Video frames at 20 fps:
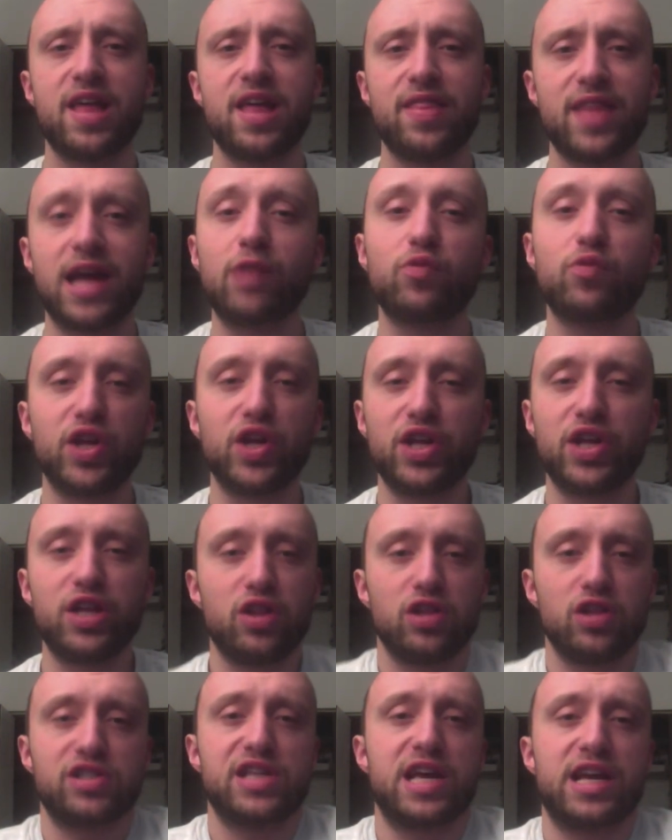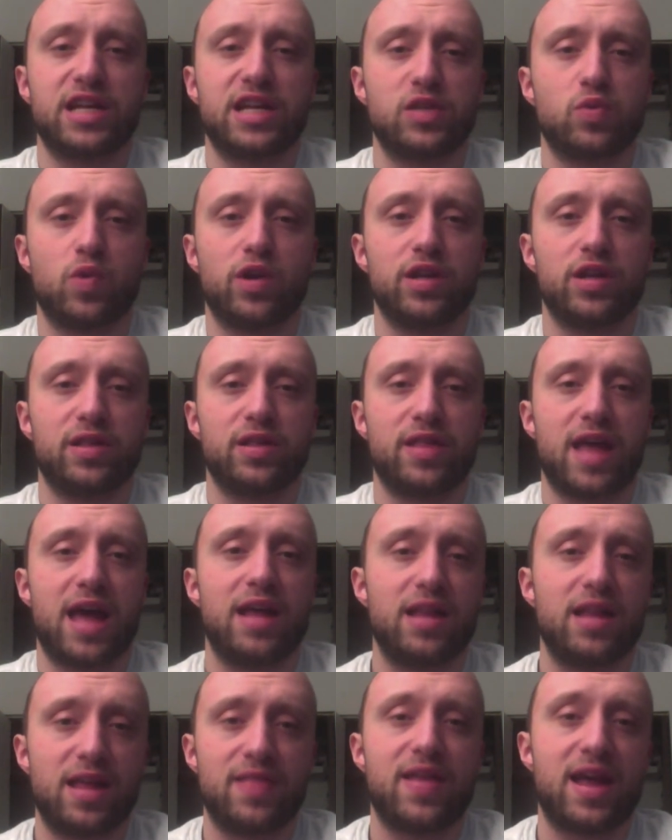That really looks like it's what
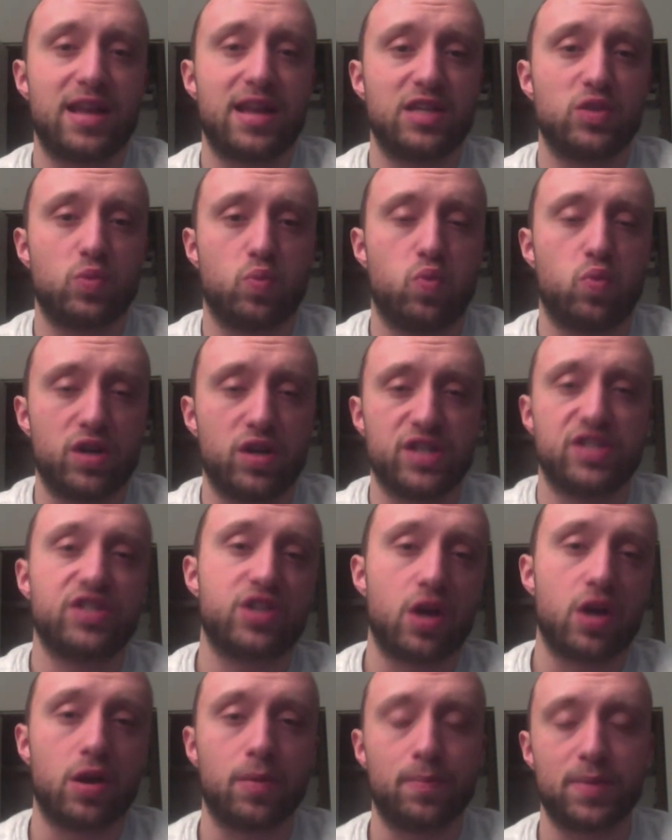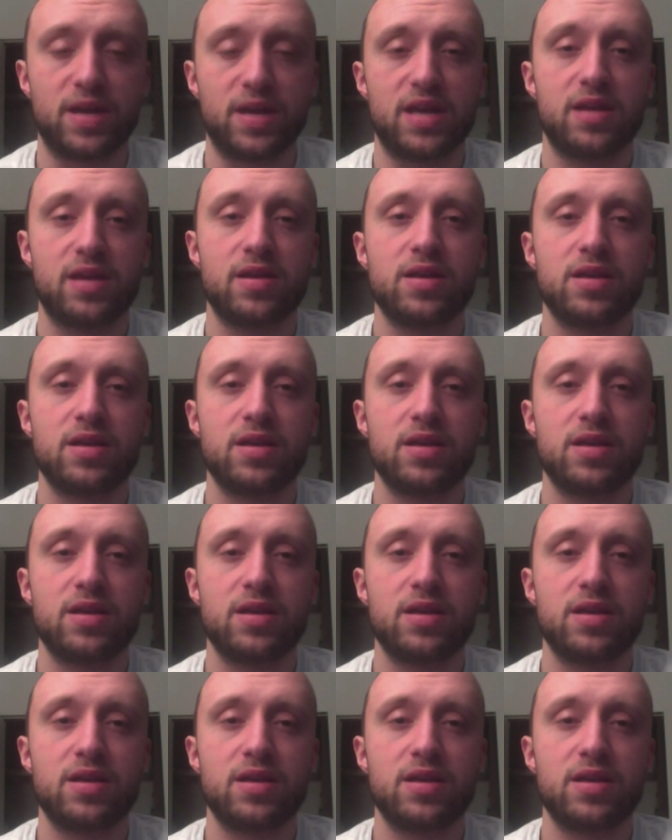that is what it's gonna be.